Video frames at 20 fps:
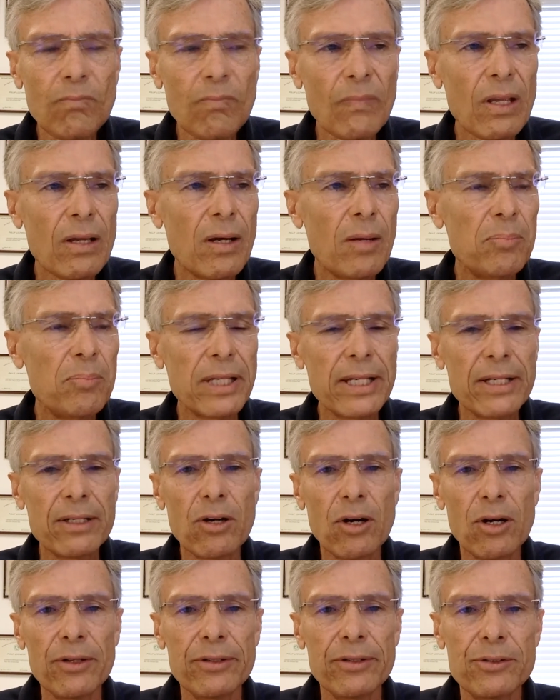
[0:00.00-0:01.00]
a plane
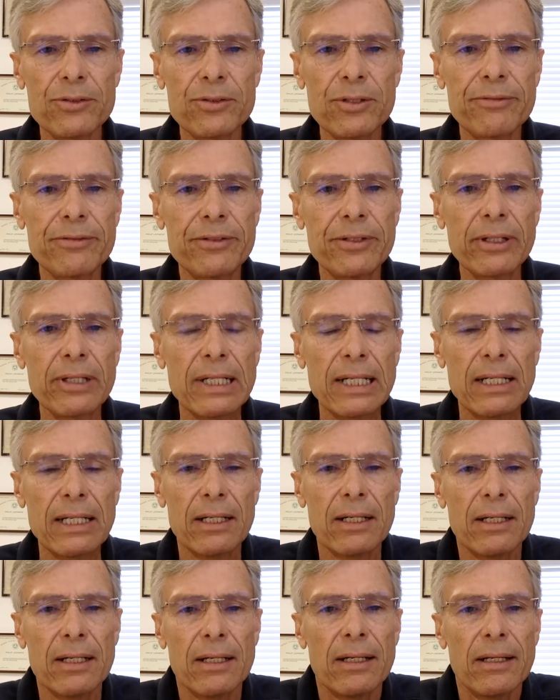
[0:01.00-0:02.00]
called the Drifter.
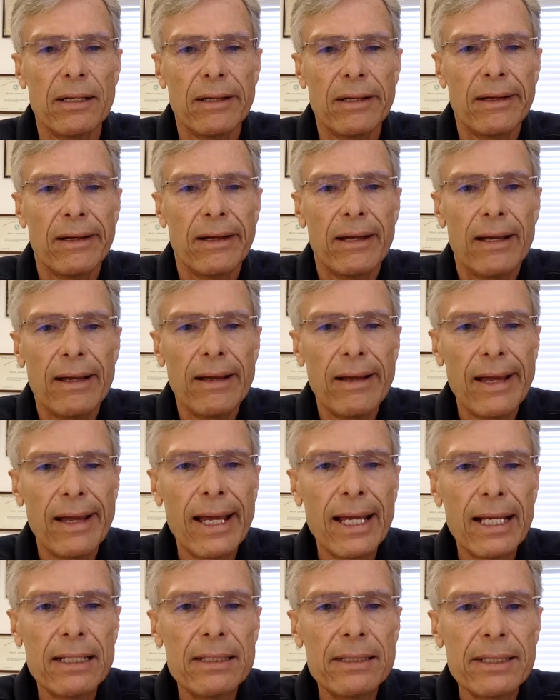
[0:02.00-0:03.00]

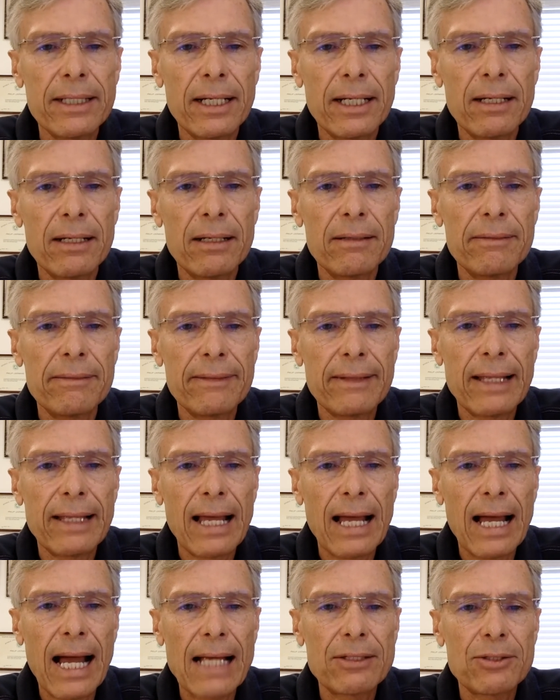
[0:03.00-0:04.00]
And
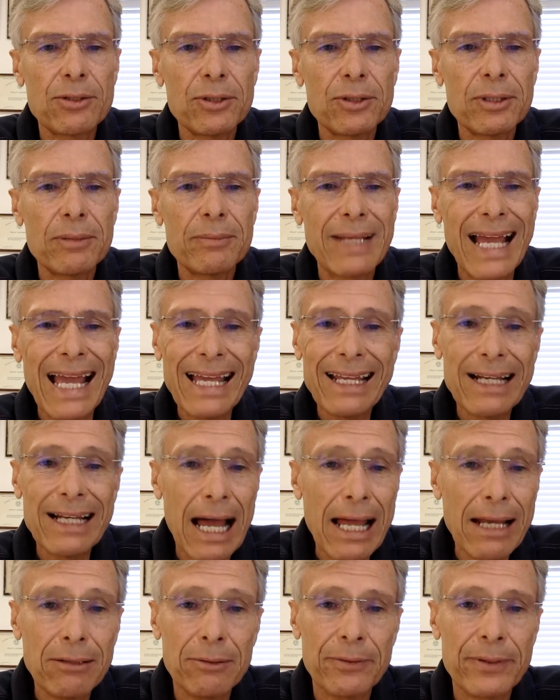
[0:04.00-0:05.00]
I told them, "Man,
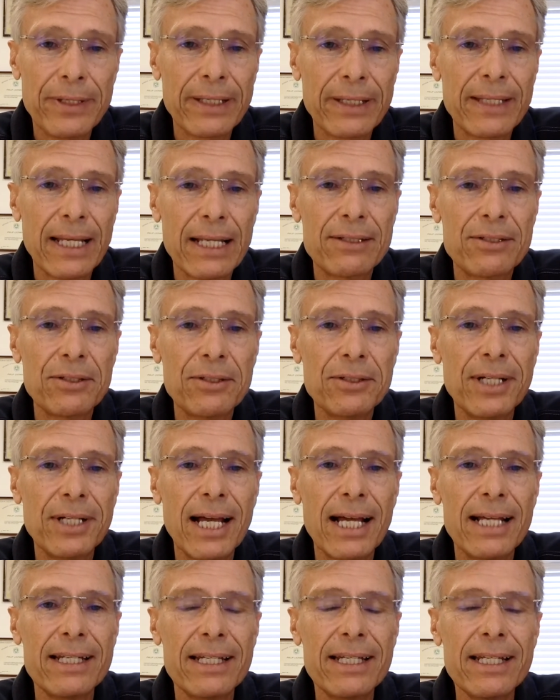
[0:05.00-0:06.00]
I don't think that's a good
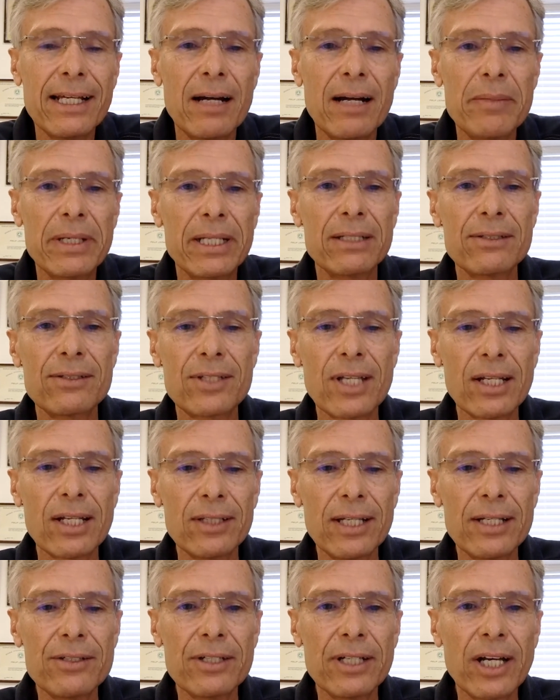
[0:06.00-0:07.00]
idea. I mean,
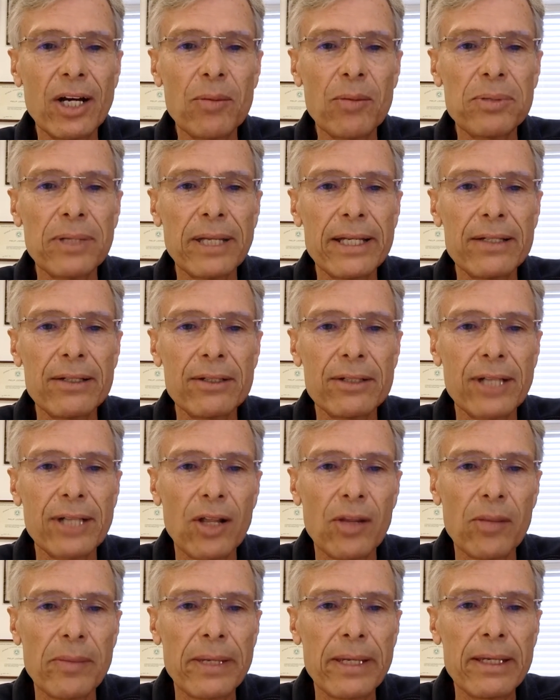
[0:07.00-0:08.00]
single engine airplane, you're
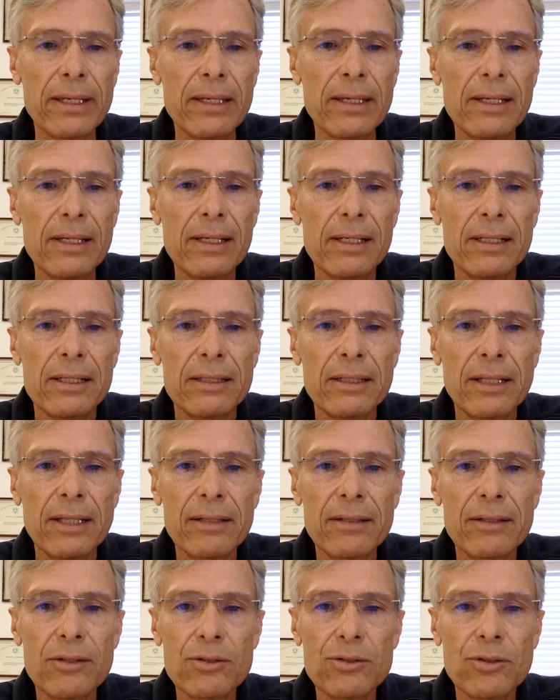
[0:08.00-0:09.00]
telling me that
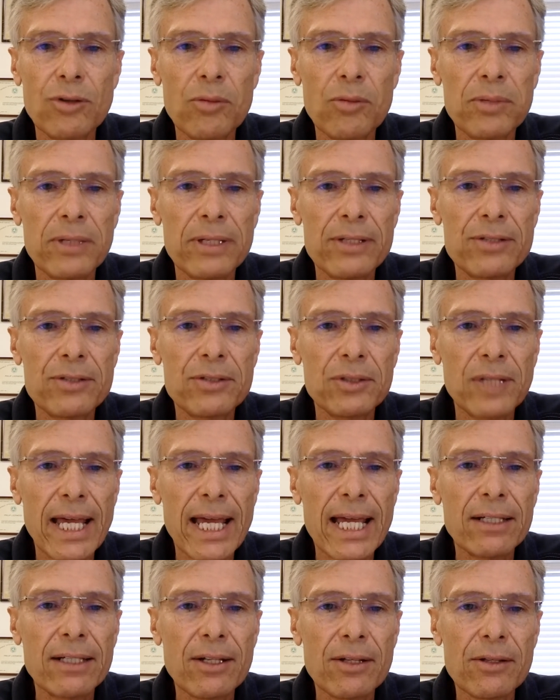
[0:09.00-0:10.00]
there's no place to
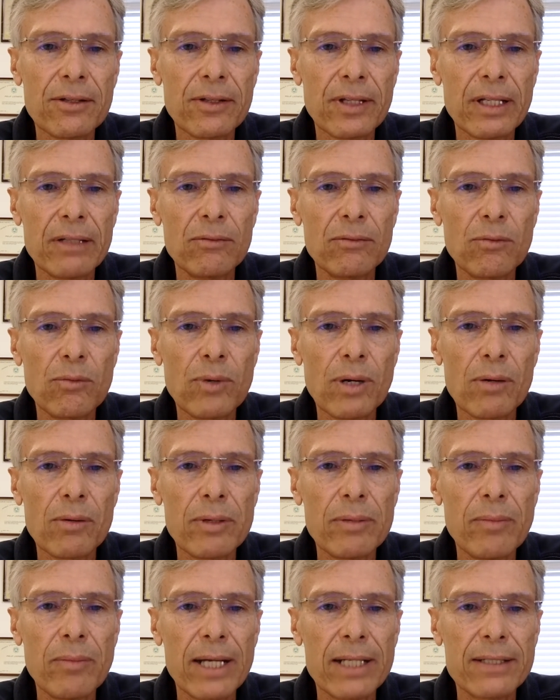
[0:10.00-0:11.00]
land other than where
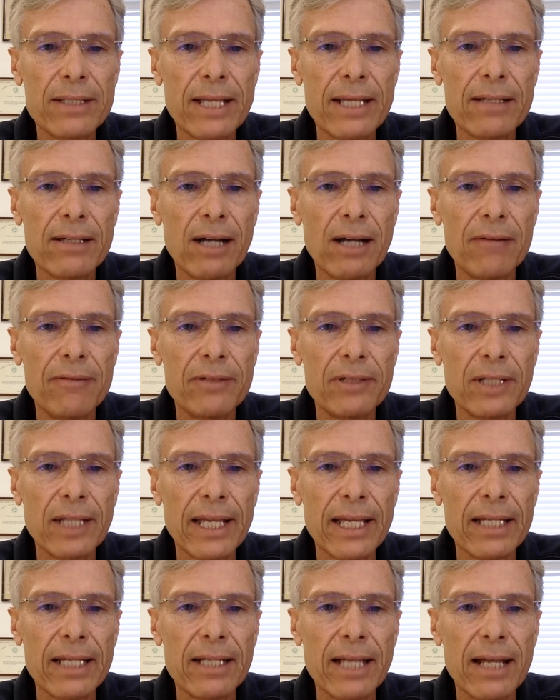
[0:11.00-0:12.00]
we might take off and
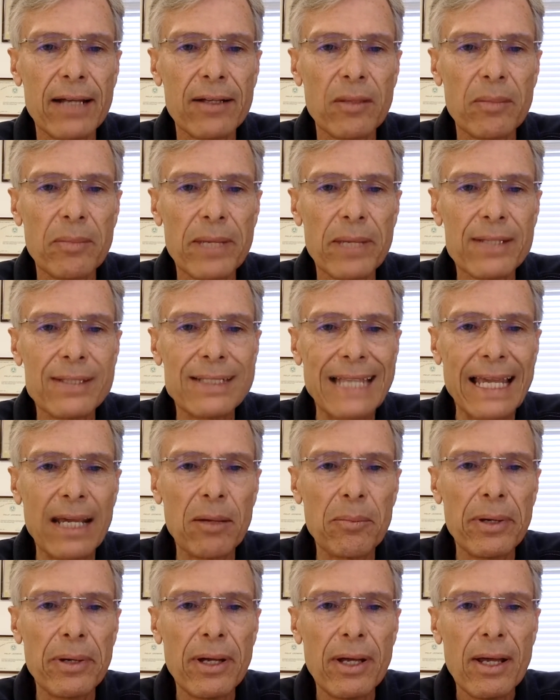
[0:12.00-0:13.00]
land out of the base camp,